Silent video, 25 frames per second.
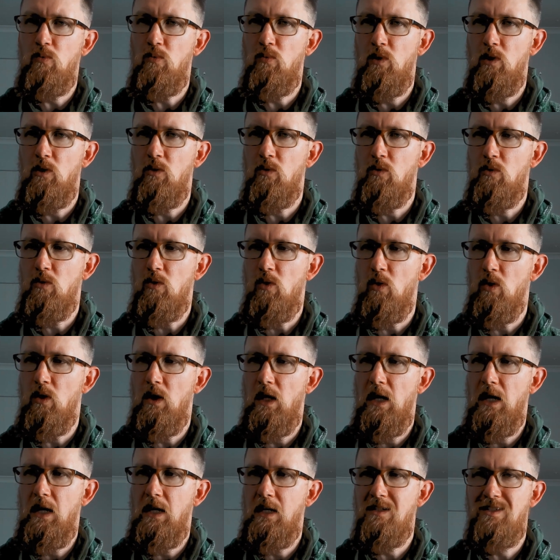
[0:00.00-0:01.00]
we'll call
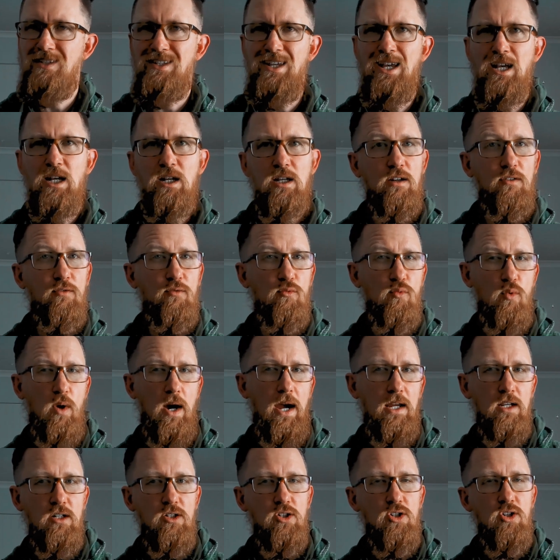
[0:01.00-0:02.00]
a executive
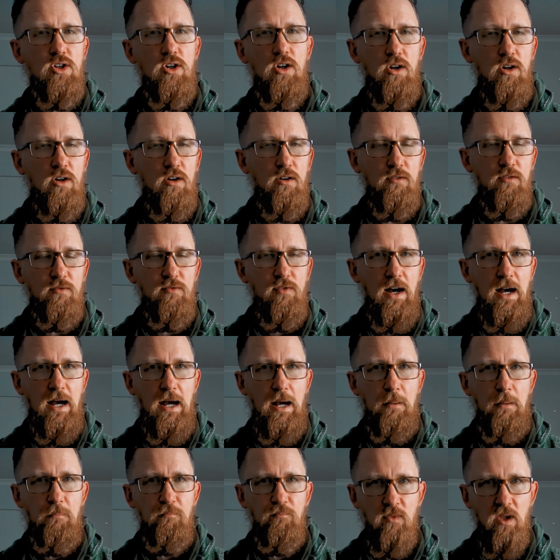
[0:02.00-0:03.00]
range of
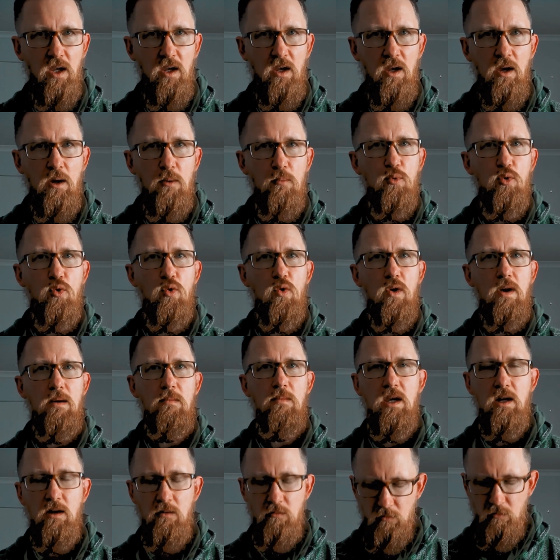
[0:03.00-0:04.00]

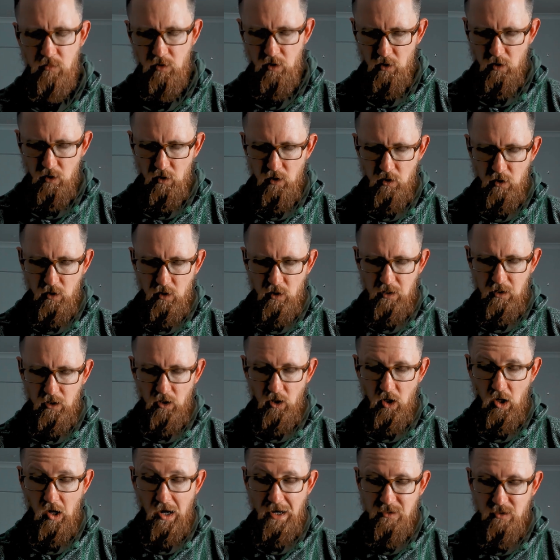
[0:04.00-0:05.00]
premium
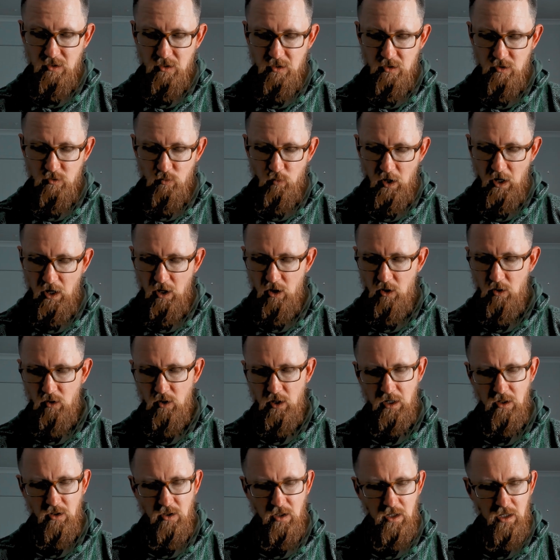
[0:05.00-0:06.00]
lights as well,
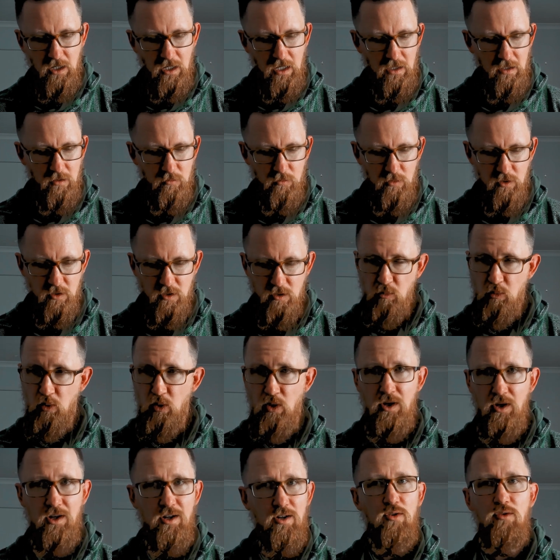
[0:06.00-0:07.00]
and you can get them in some
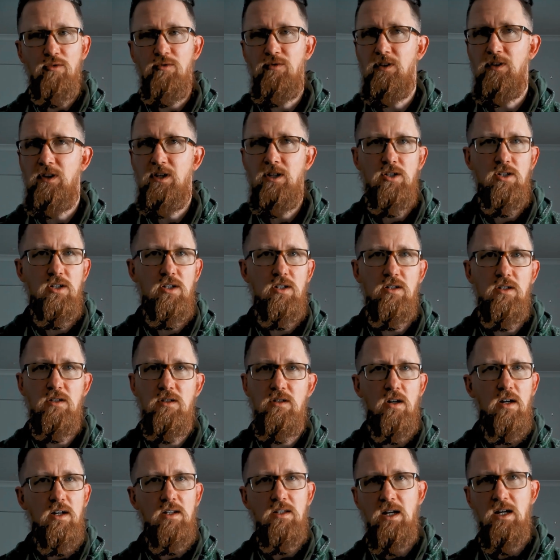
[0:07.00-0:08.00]
pretty cool finishes.
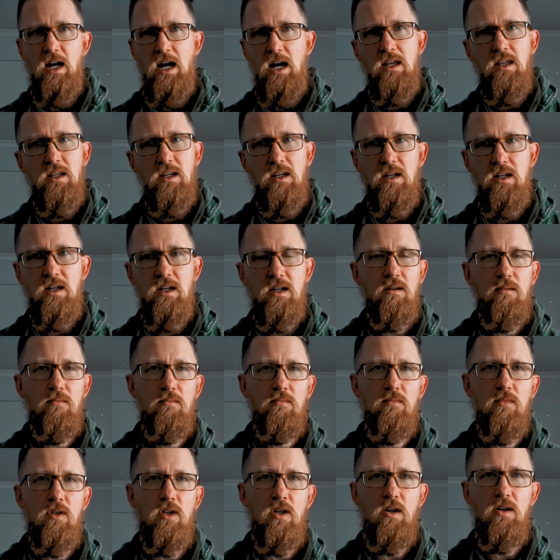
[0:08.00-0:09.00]

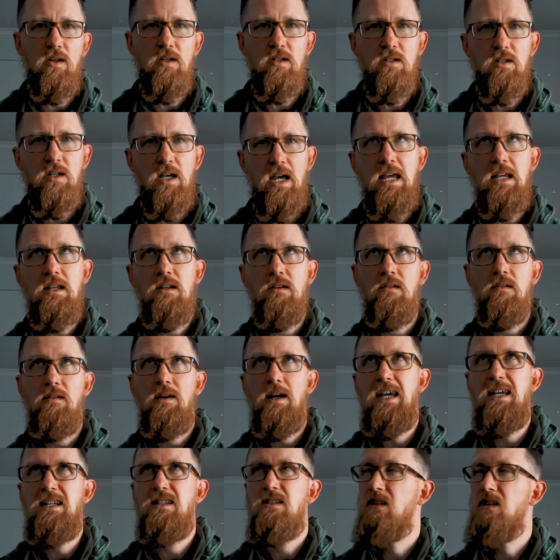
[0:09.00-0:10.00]
Titanium, you know, he's
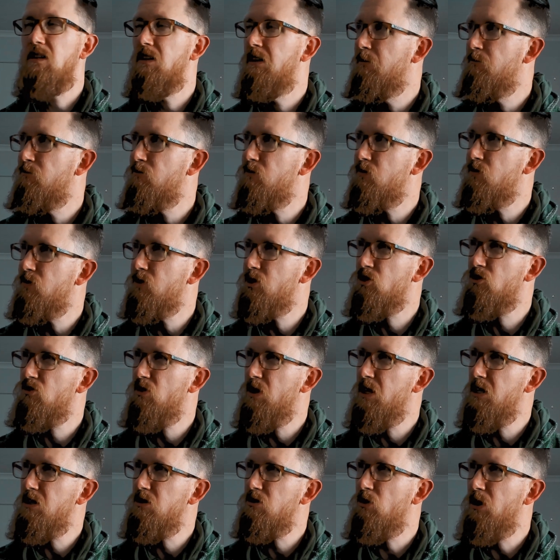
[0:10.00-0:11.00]
heat
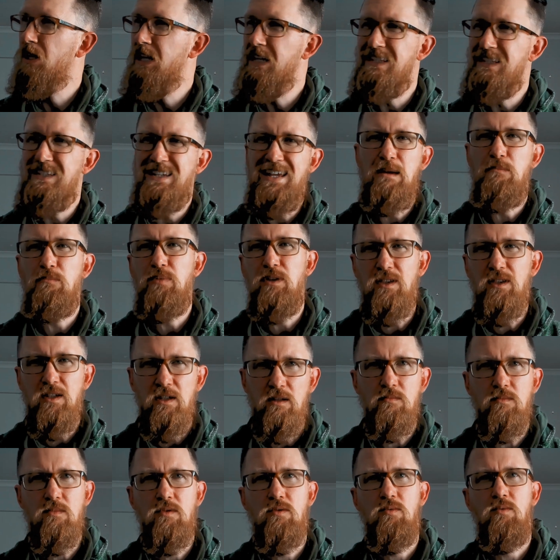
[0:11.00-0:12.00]
stressed or heat tempered
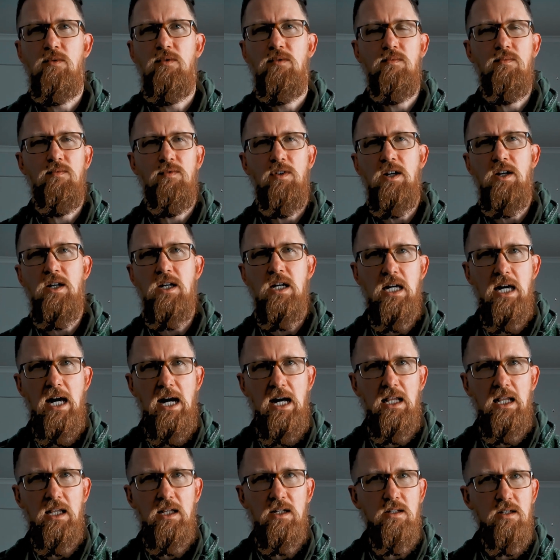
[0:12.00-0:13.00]
them, so funky
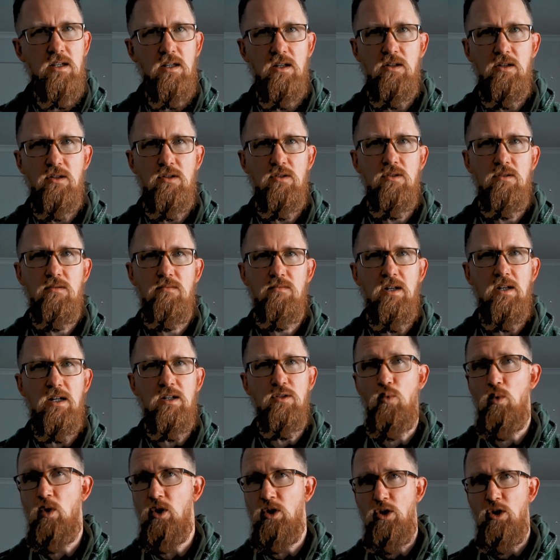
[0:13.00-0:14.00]
colors. He does
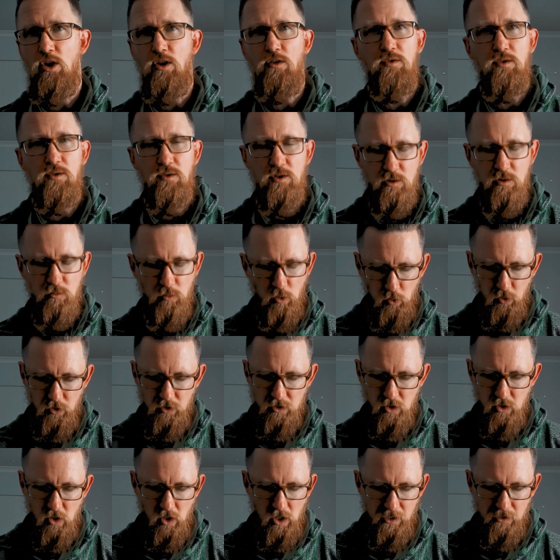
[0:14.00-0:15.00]
one-off and small
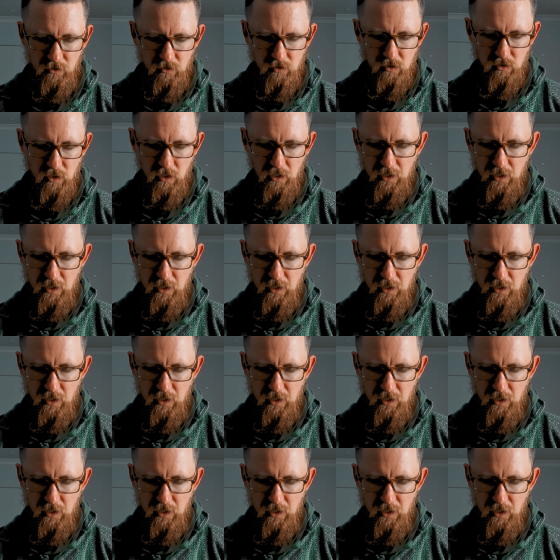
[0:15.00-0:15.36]
designs.